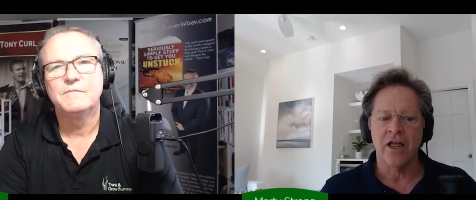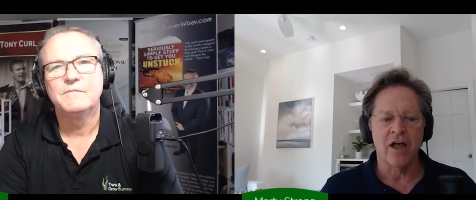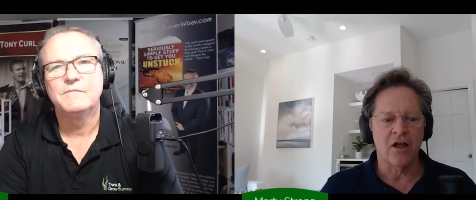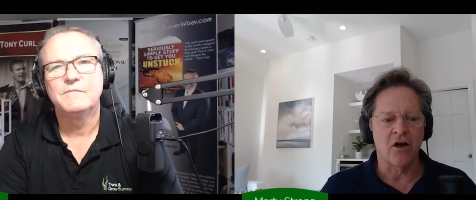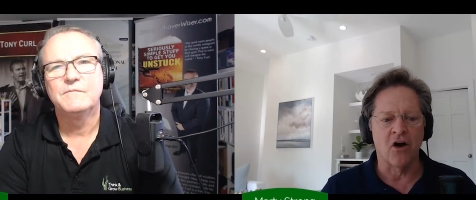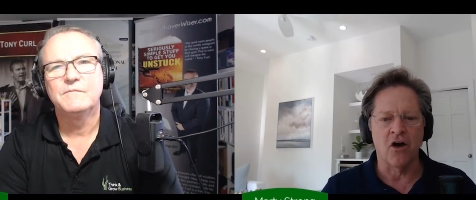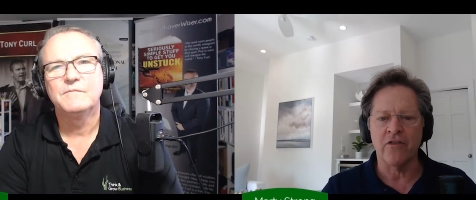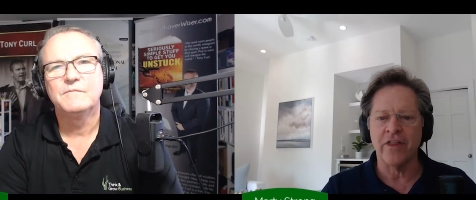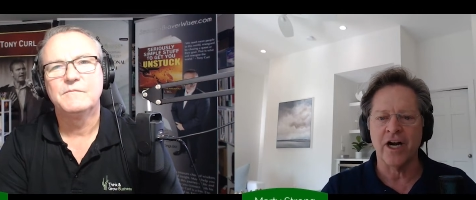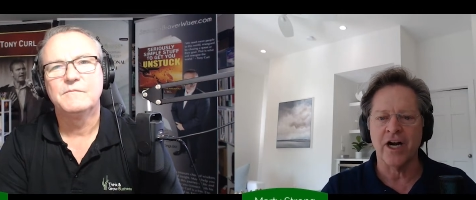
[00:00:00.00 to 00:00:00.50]

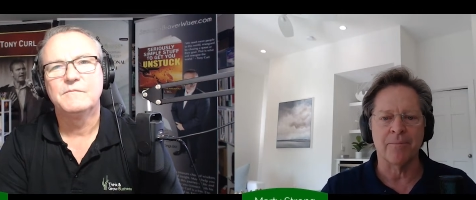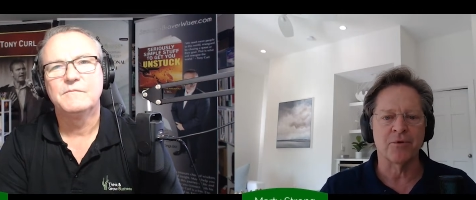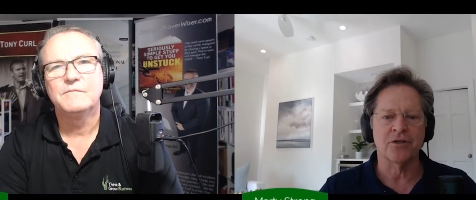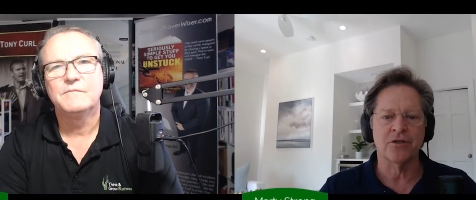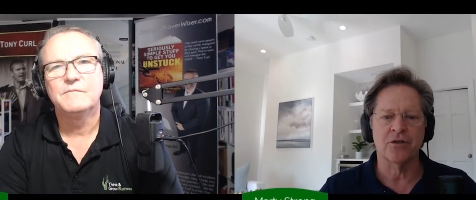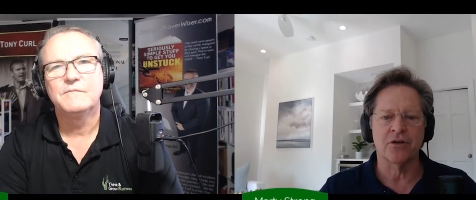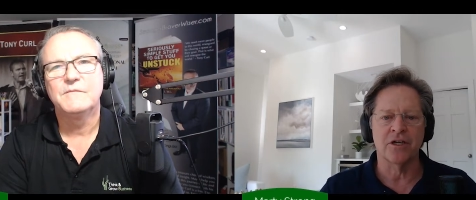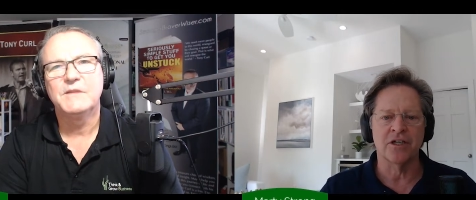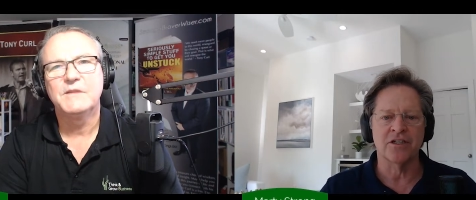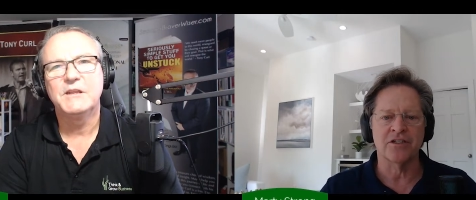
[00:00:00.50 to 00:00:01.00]
Speaker 1: All that
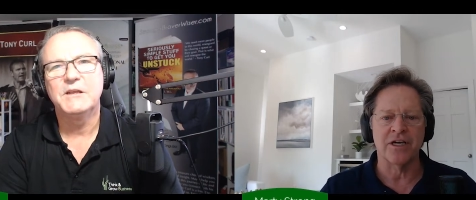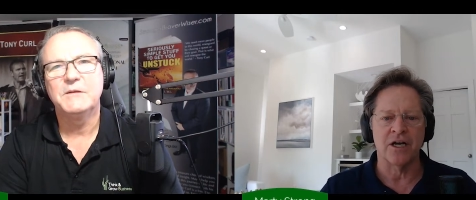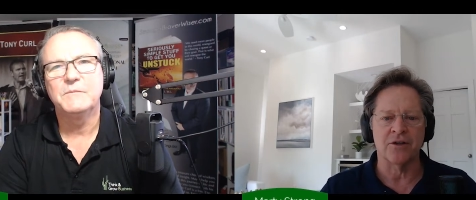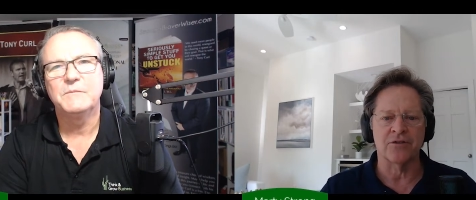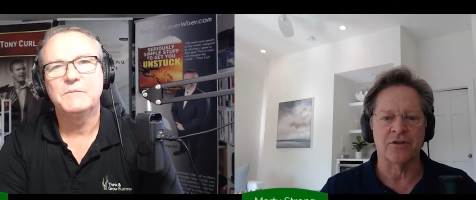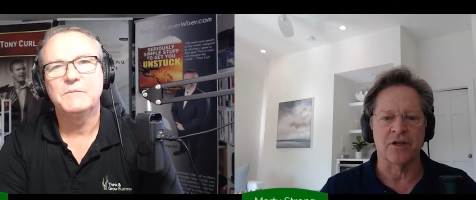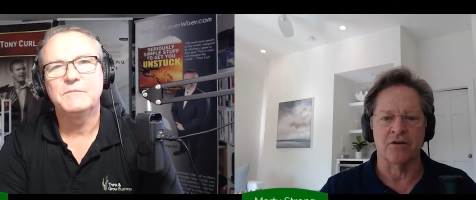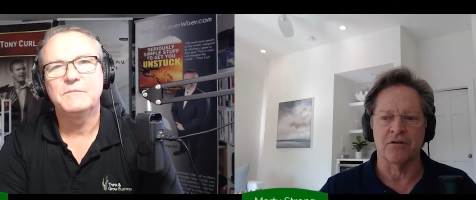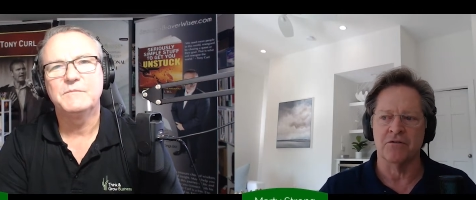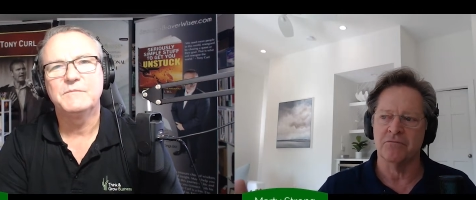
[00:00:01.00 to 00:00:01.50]
opportunity is yeah. out
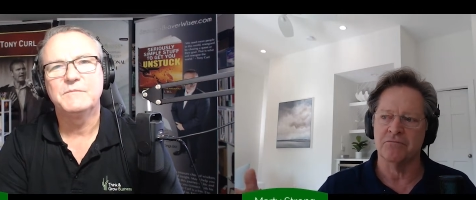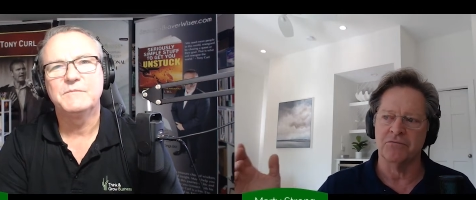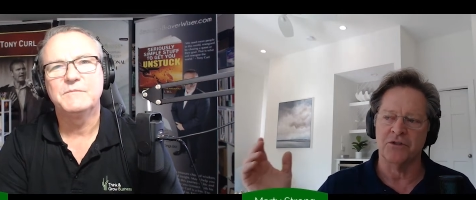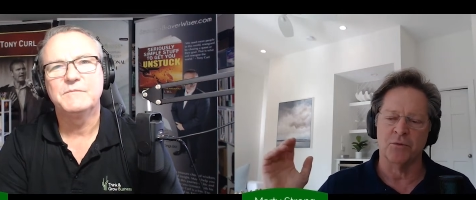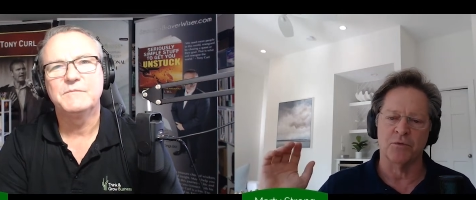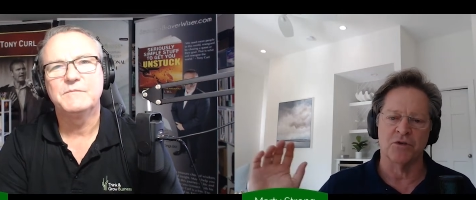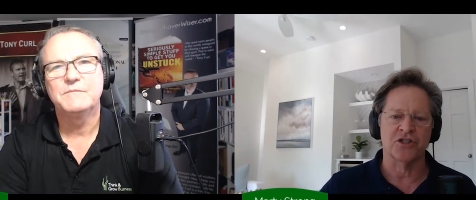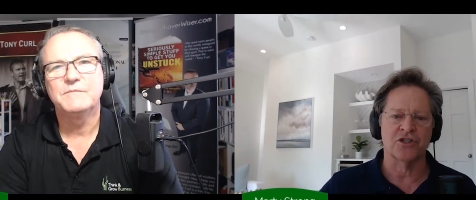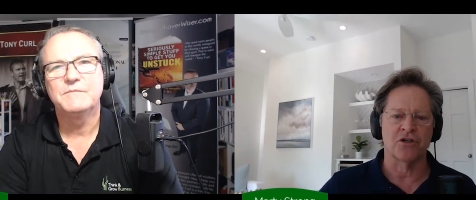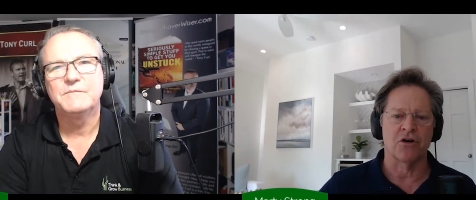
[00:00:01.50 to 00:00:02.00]
there. You
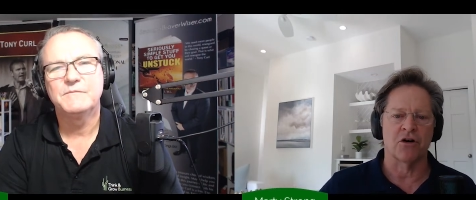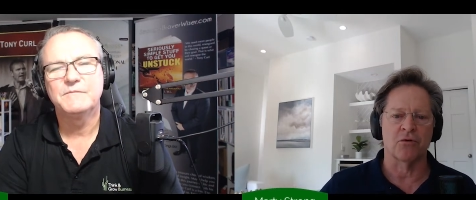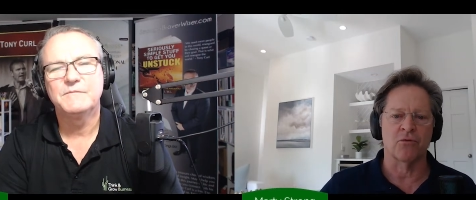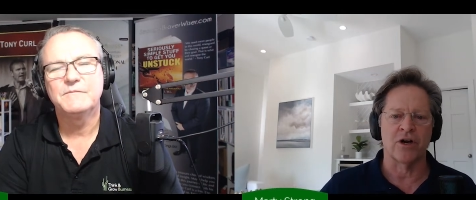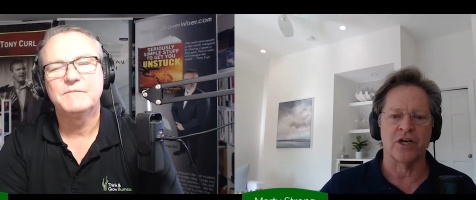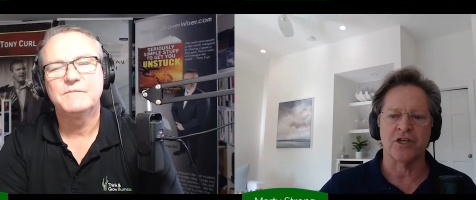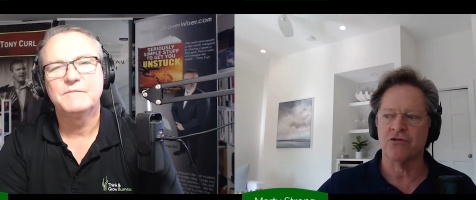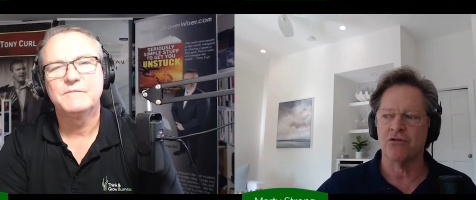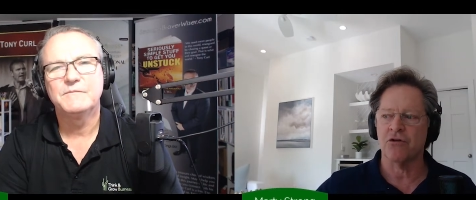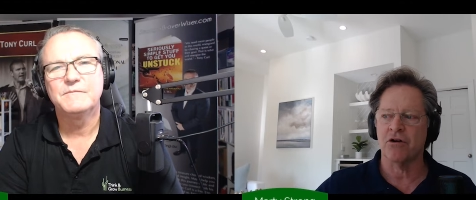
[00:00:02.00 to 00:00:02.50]
want to start a
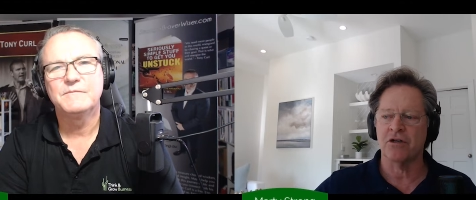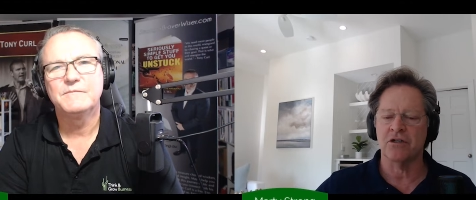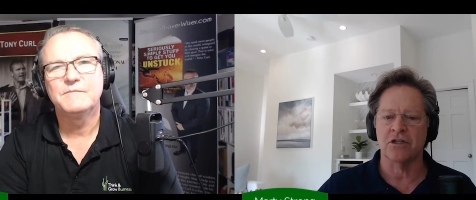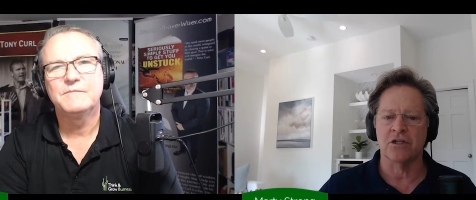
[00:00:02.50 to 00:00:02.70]
restaurant?